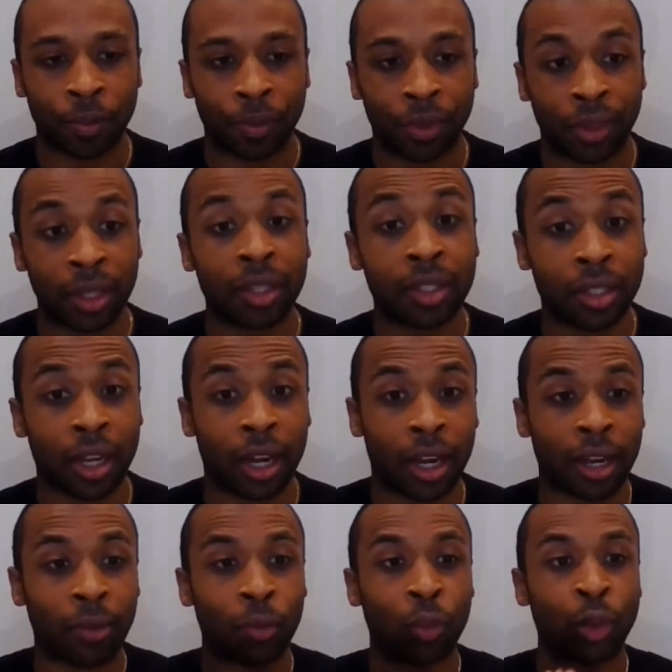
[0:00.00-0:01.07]
this
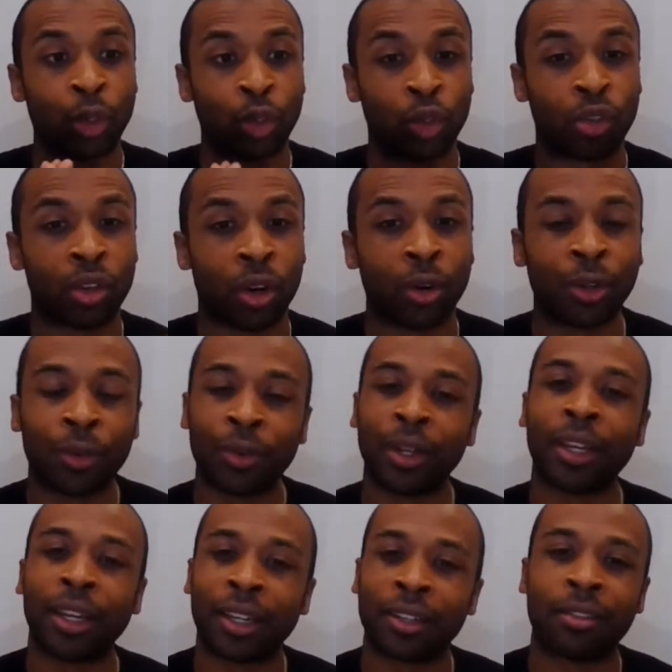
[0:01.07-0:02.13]
time was so
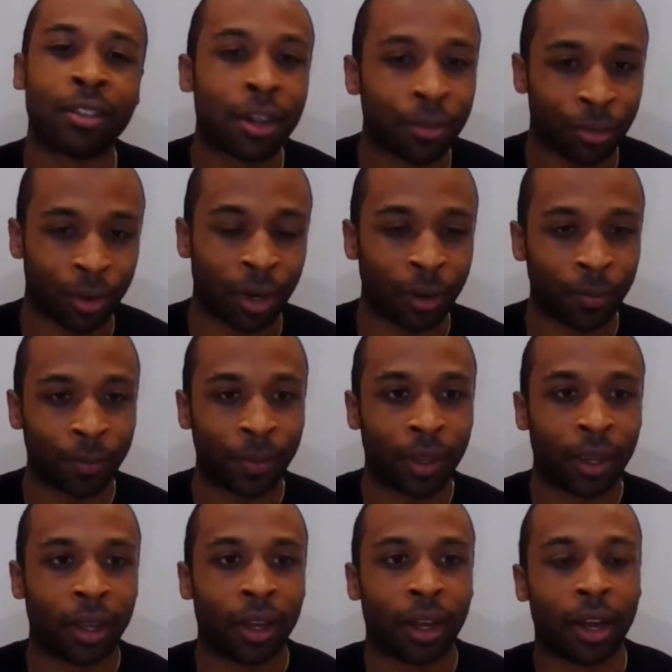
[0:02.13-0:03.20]
unique and different.
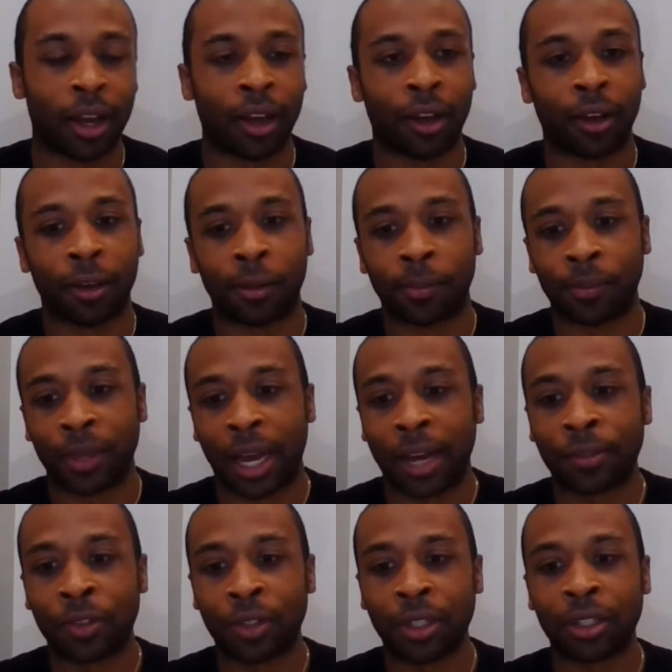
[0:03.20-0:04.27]

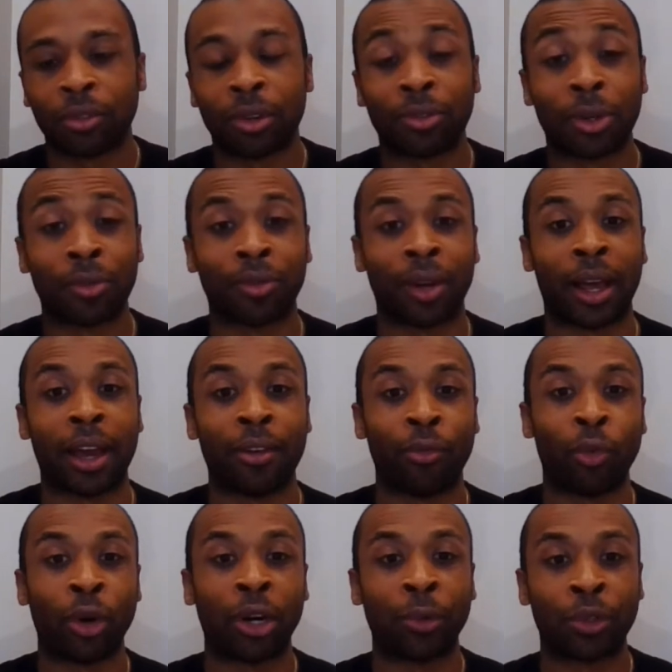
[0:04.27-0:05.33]
I've seen the River of Life
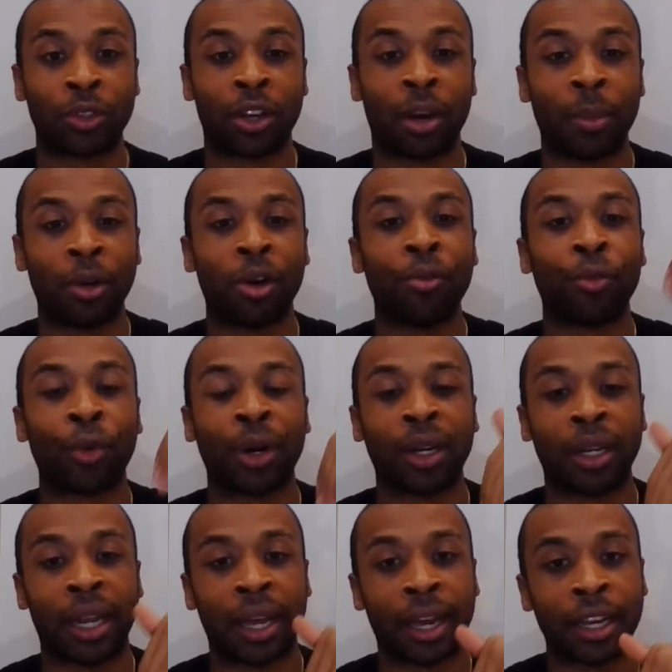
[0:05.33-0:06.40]
where it was coming over a
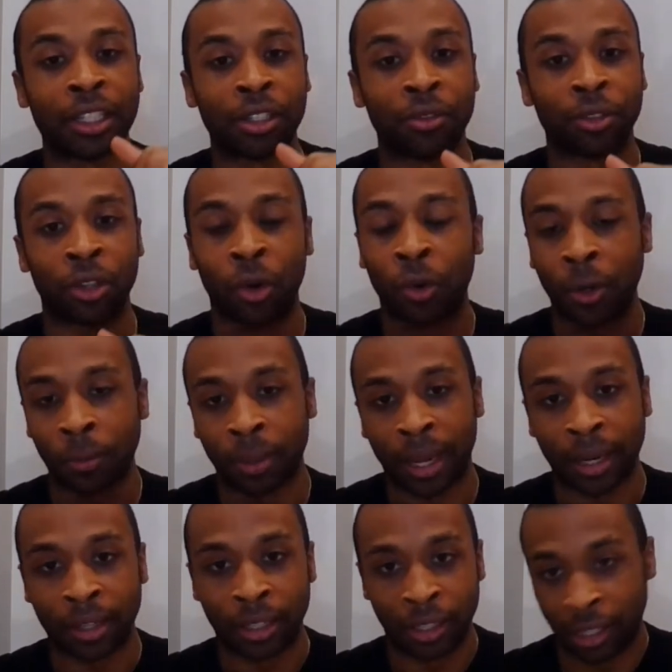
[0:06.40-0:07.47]
ledge and going
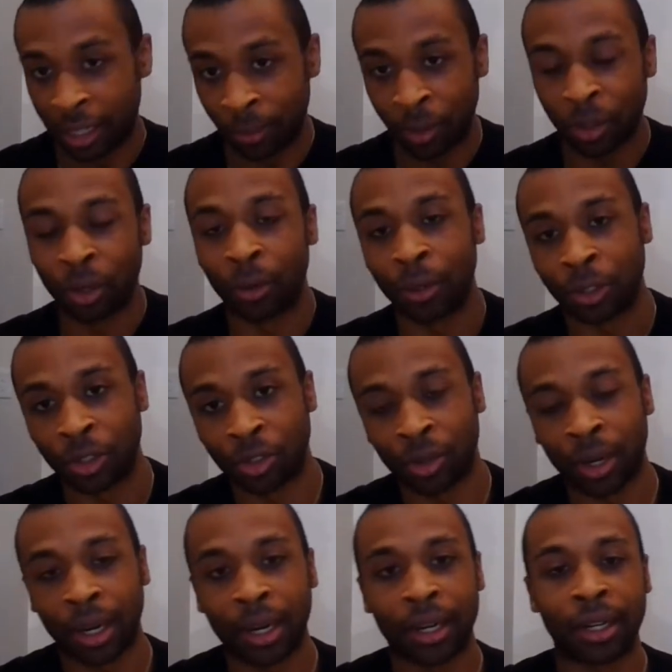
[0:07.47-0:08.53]
back and keeping going
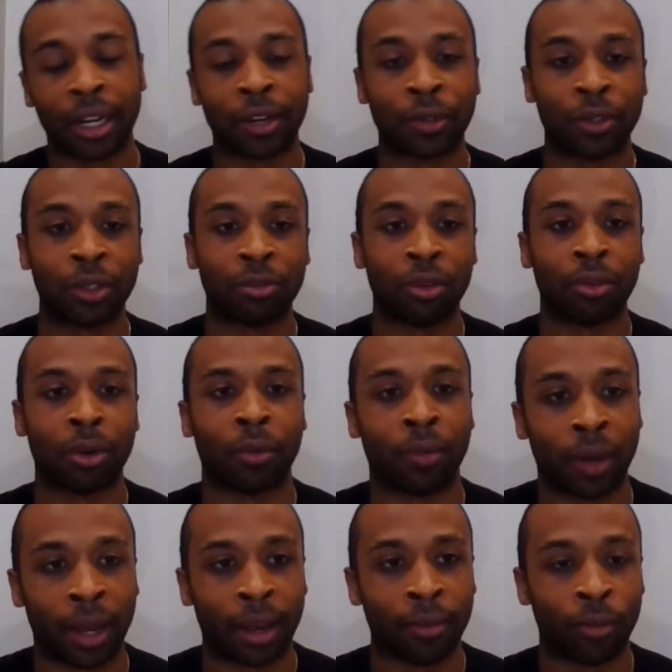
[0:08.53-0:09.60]
straight. I've seen the River of
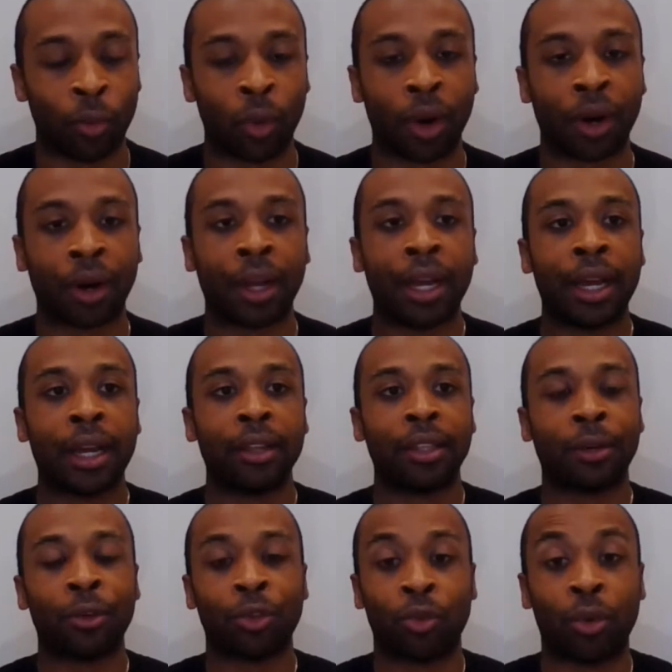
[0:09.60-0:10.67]
Life where
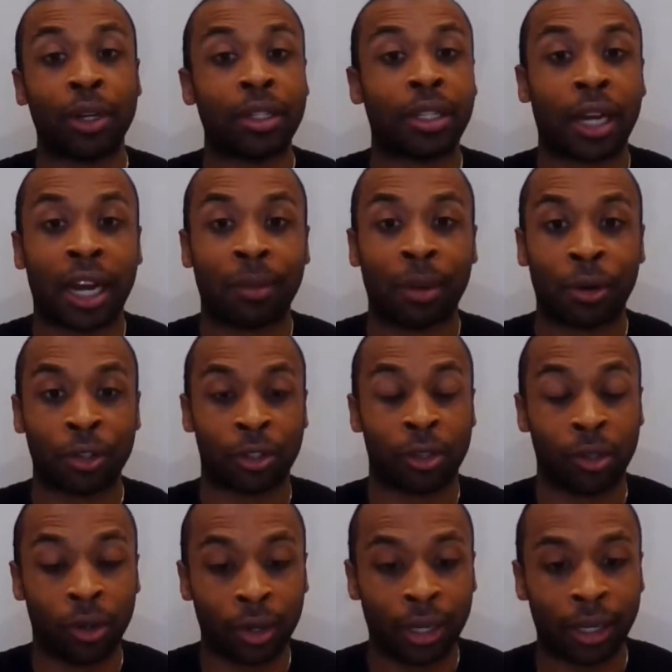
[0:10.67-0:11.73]
there was one time I was
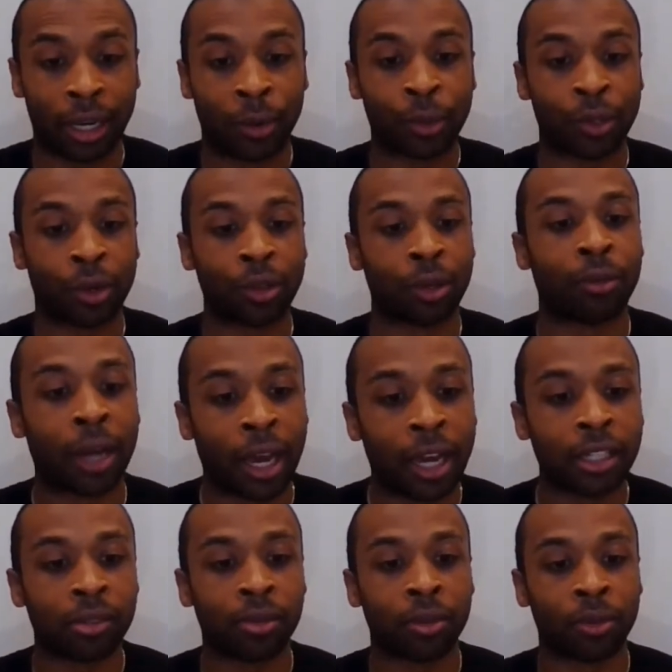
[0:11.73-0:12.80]
on the
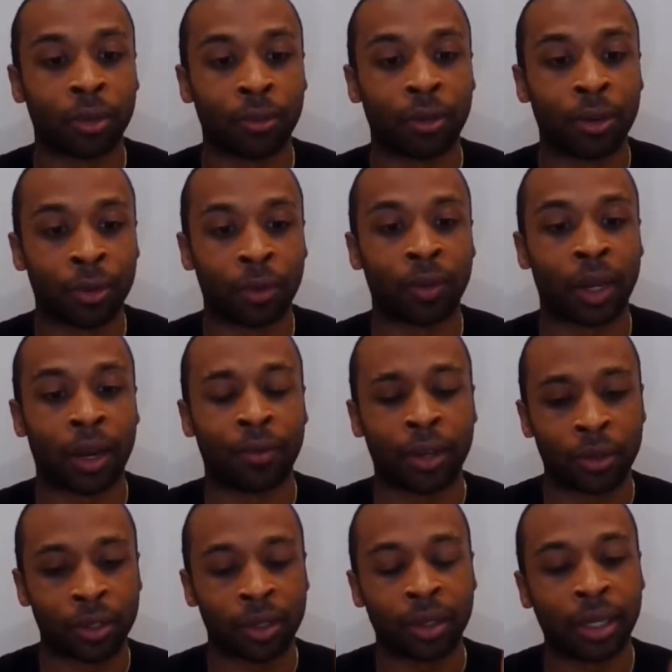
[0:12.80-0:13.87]
edge of the River of Life and
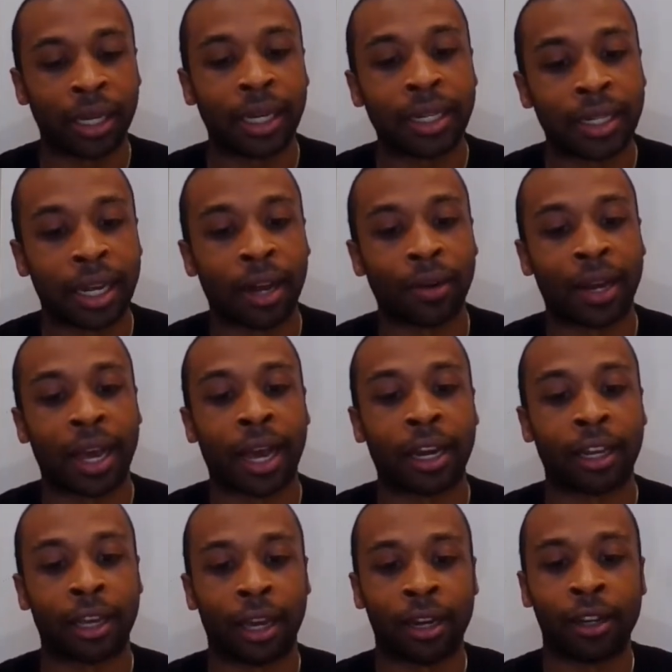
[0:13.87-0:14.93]
I was looking down at
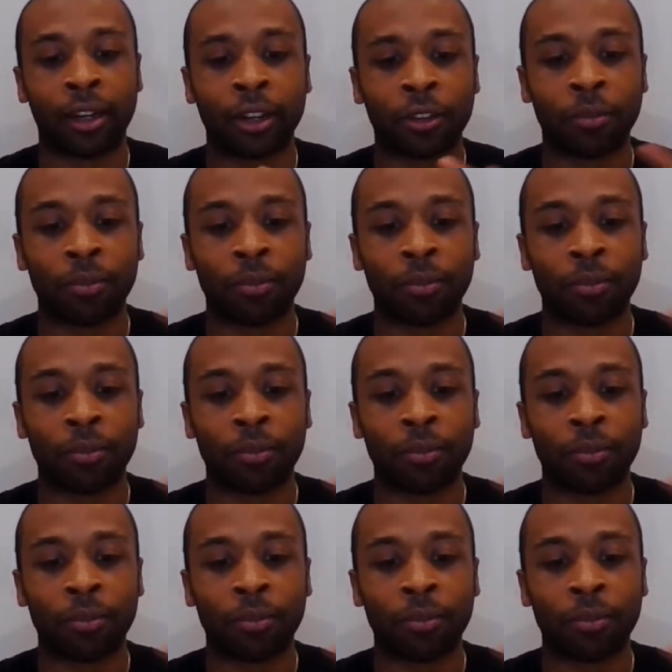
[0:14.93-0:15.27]
it and it looked